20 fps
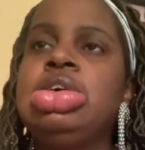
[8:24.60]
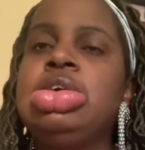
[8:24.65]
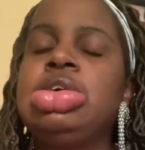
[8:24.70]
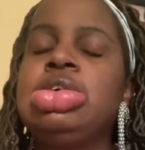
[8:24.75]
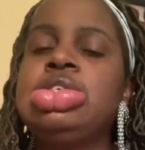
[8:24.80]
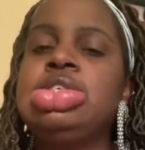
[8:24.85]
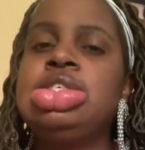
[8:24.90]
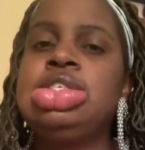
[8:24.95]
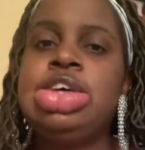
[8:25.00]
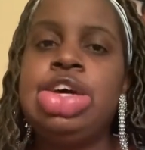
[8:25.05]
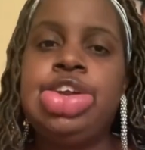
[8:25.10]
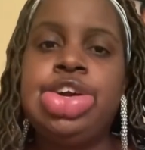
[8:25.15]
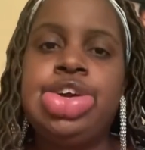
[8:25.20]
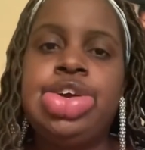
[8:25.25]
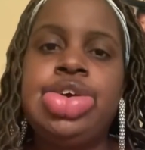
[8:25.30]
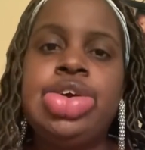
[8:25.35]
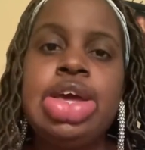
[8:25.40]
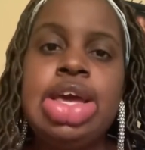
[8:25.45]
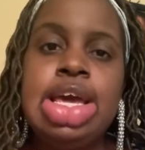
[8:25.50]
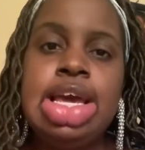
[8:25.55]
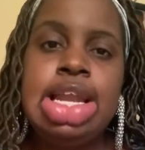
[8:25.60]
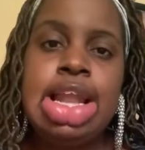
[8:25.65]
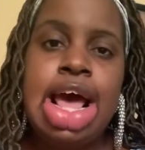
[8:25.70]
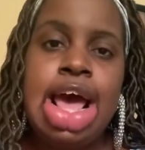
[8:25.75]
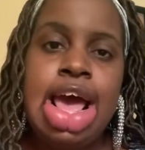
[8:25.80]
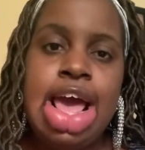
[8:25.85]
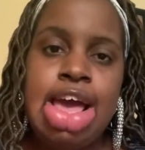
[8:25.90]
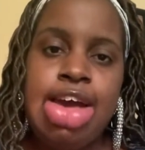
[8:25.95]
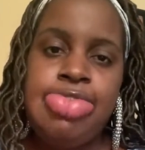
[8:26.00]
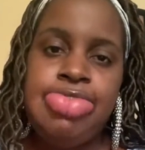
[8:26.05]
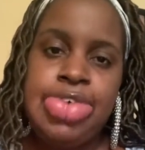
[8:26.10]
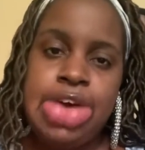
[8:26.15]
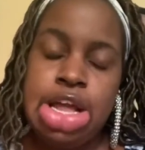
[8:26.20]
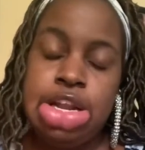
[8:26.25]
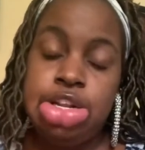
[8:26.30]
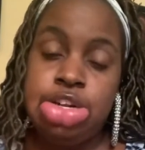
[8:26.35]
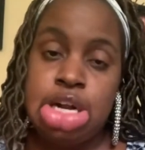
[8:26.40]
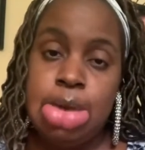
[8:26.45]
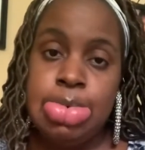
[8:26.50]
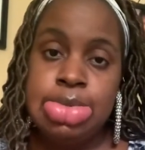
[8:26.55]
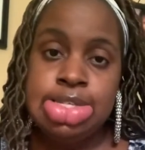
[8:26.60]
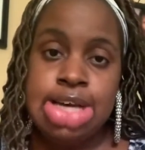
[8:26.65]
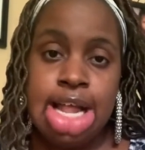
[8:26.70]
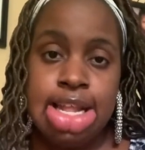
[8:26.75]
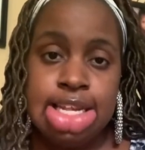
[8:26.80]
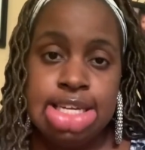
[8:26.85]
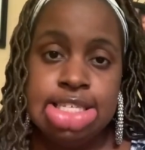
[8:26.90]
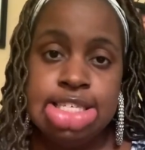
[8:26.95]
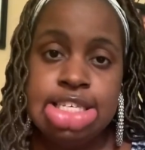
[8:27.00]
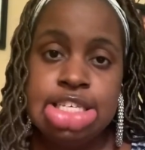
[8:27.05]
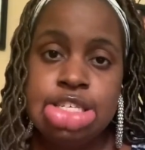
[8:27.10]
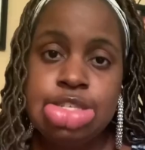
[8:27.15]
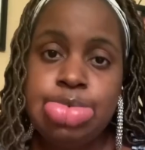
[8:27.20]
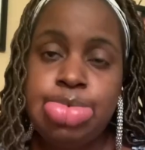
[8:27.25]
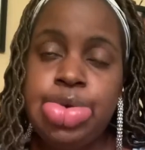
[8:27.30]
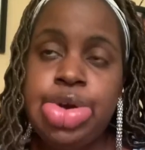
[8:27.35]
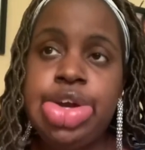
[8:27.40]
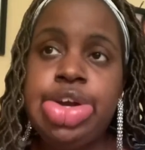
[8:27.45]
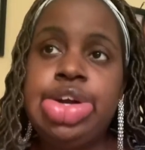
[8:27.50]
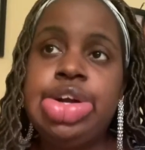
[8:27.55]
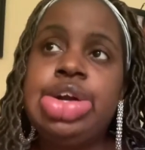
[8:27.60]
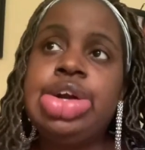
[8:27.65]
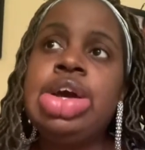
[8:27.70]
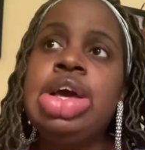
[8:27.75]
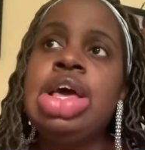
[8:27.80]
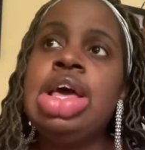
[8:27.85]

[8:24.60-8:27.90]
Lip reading: center, and I had found a dermatologist where